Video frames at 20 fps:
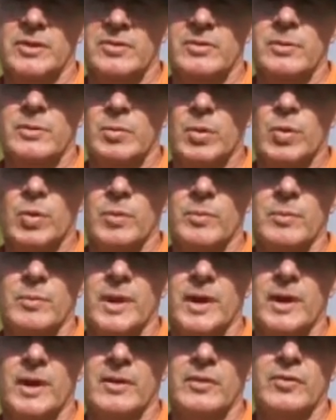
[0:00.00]
these are important
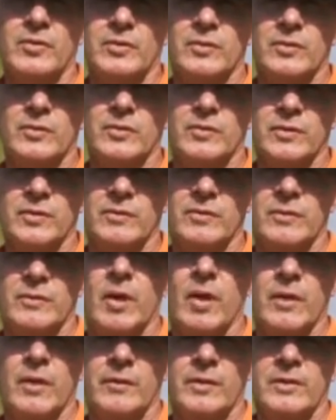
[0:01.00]
parts of
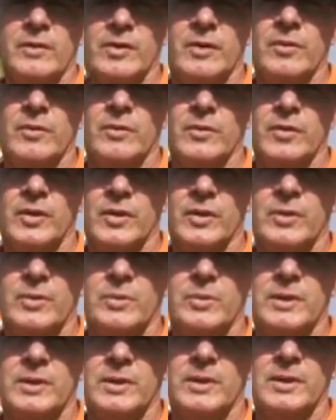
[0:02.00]
life itself. So
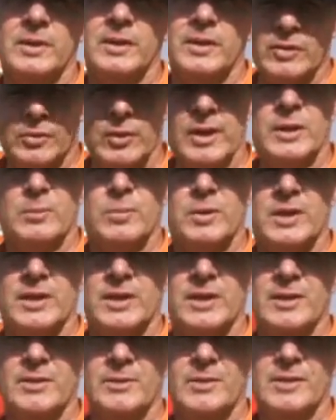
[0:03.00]
it's great to be
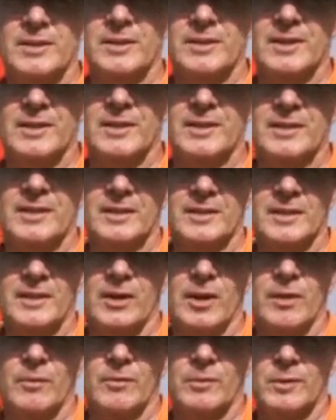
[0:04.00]
here, and
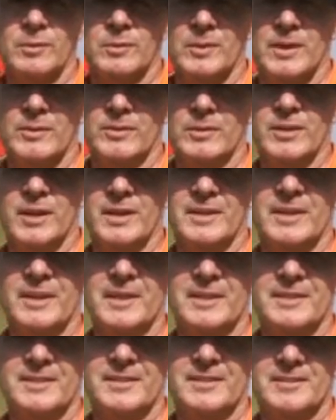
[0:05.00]
hopefully we'll have a great day.
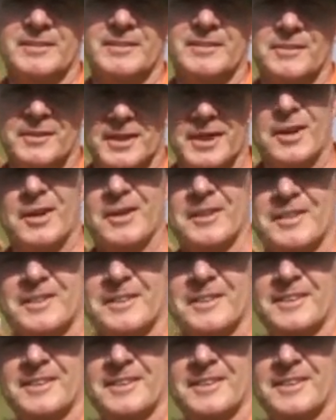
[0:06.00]
Thank you.